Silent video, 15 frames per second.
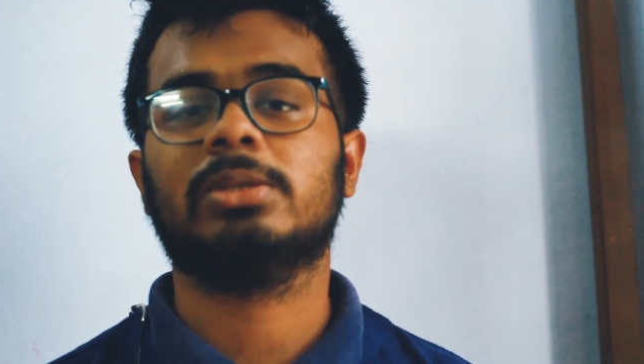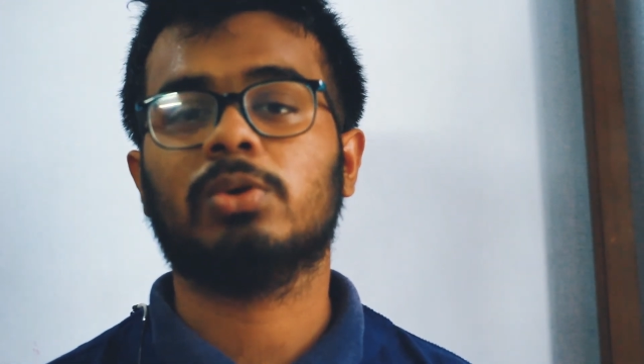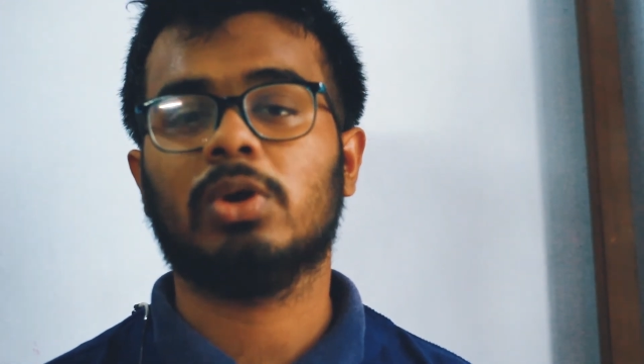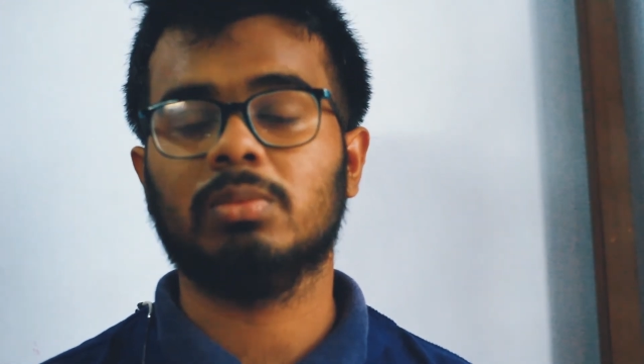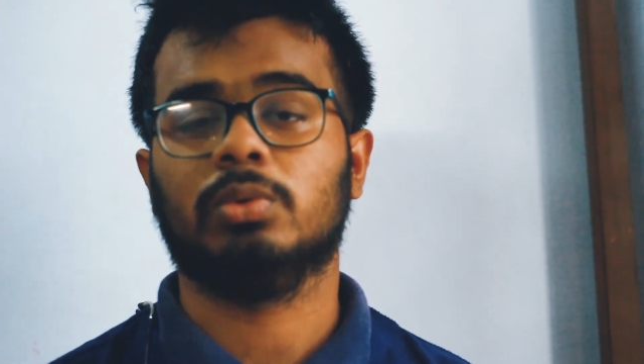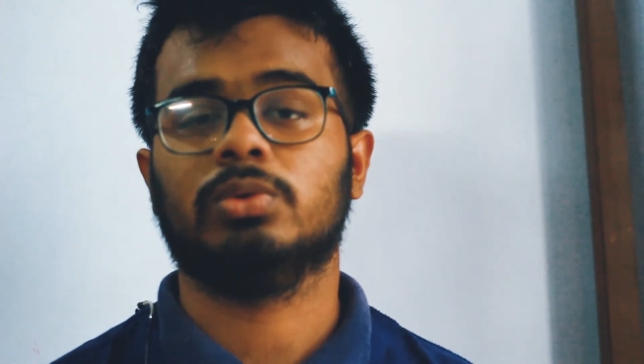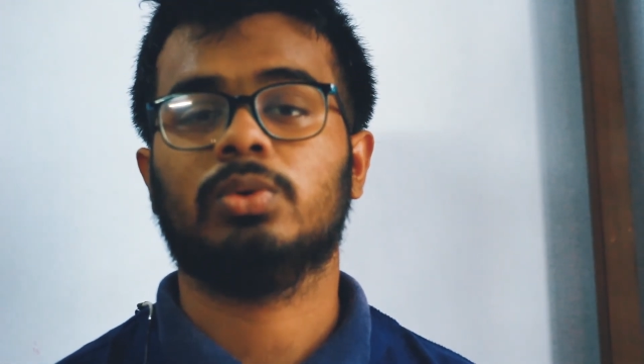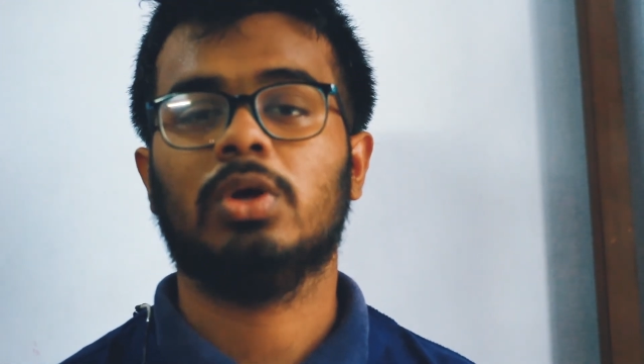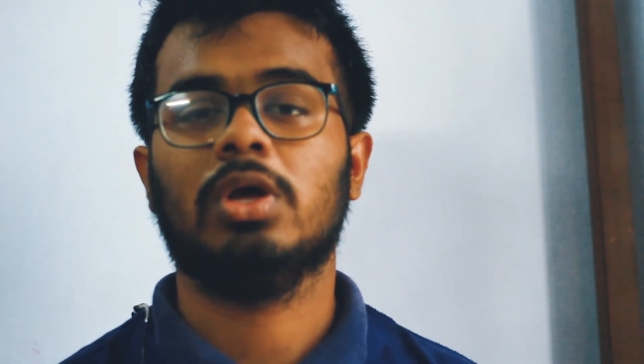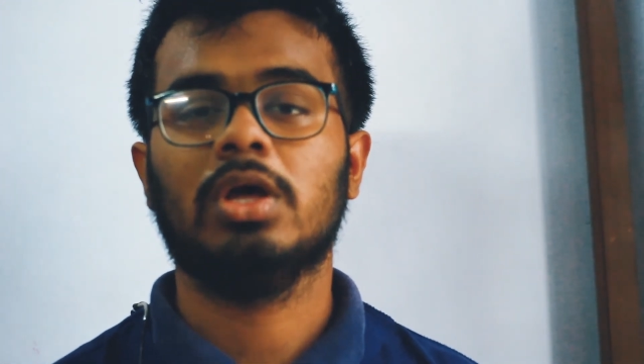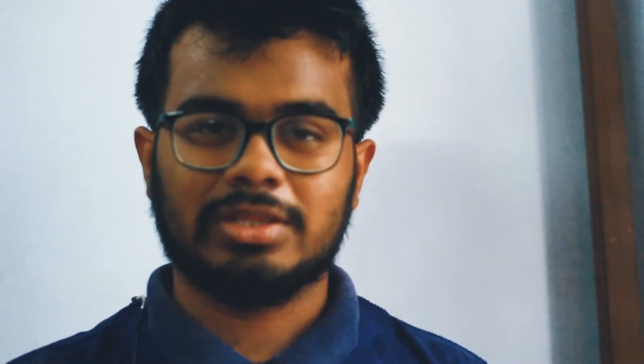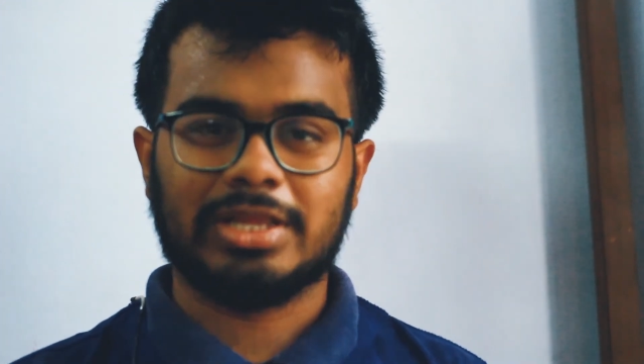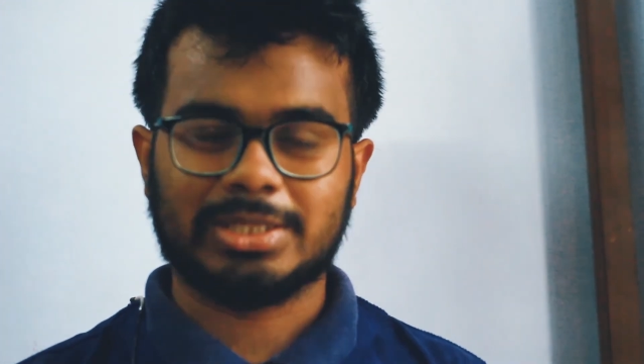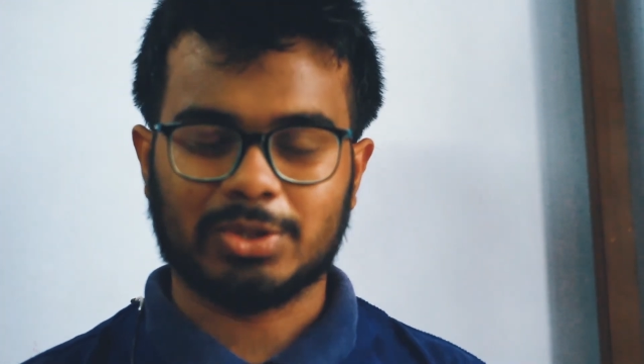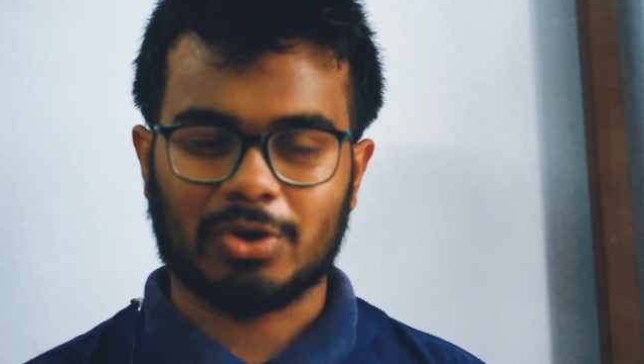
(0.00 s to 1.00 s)
in raw mode.
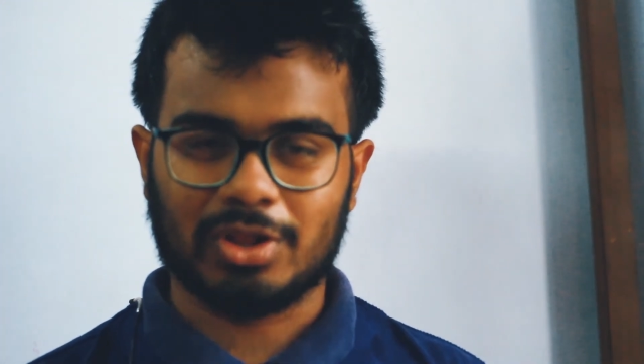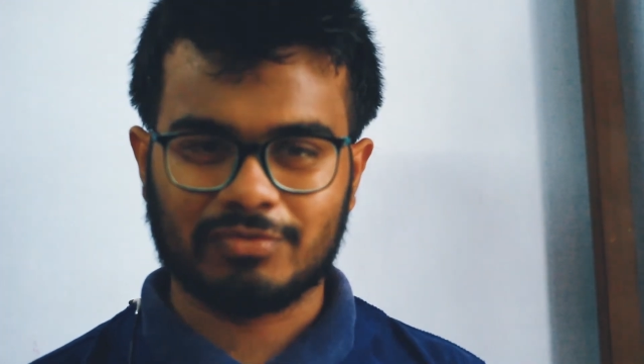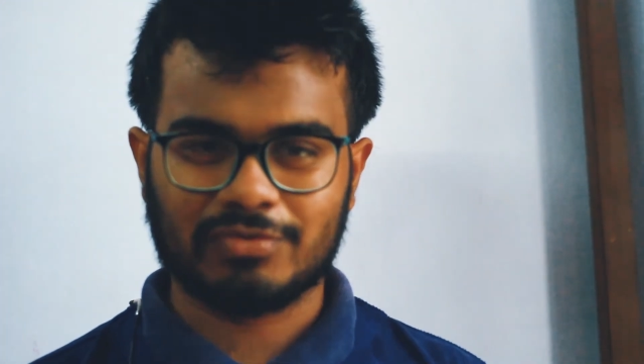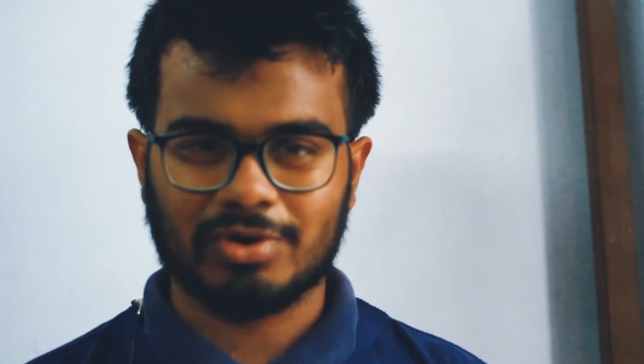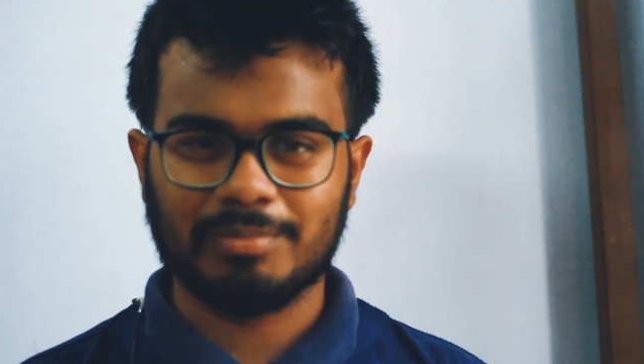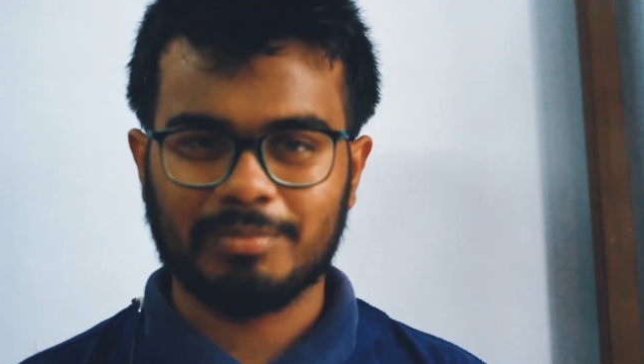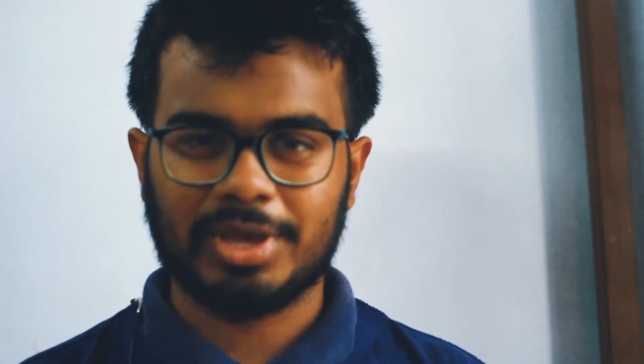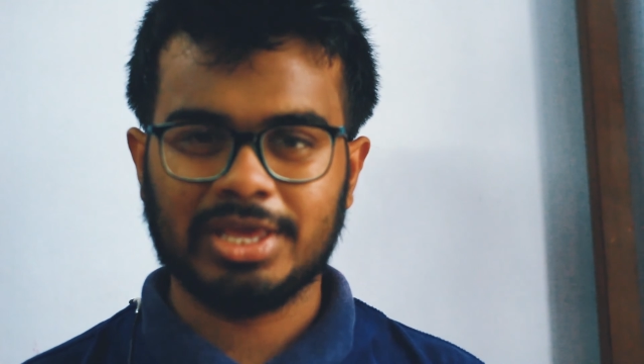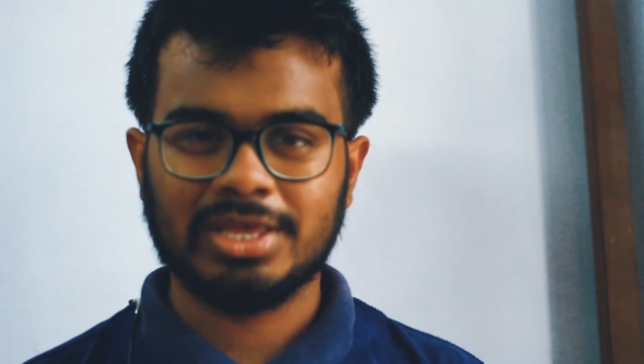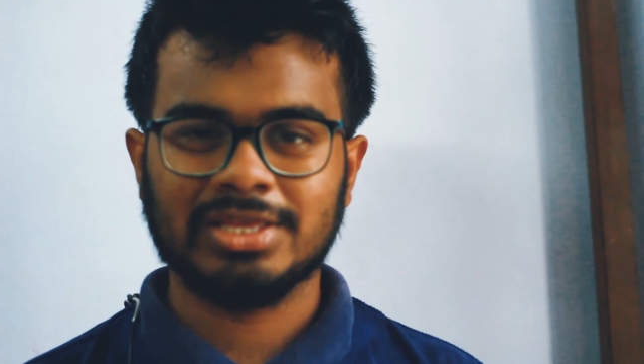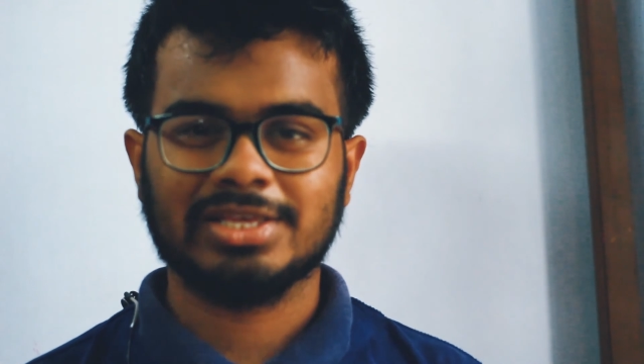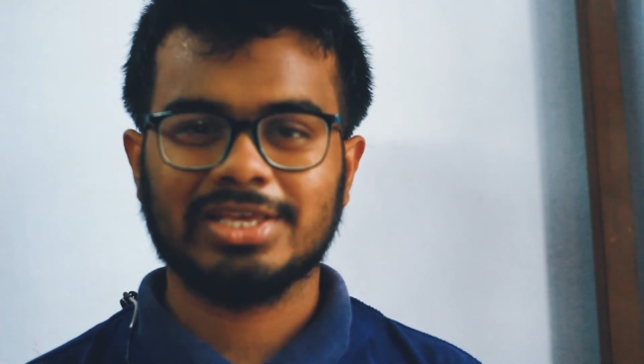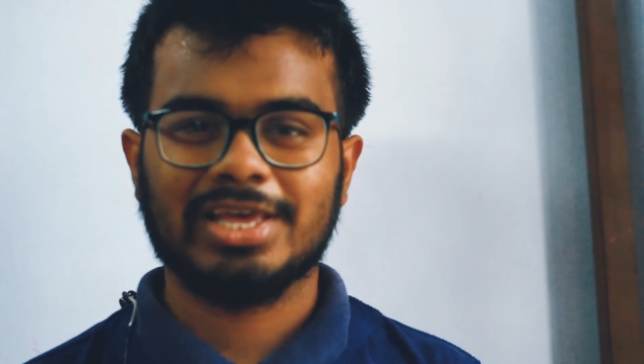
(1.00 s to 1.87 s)
That's all from me.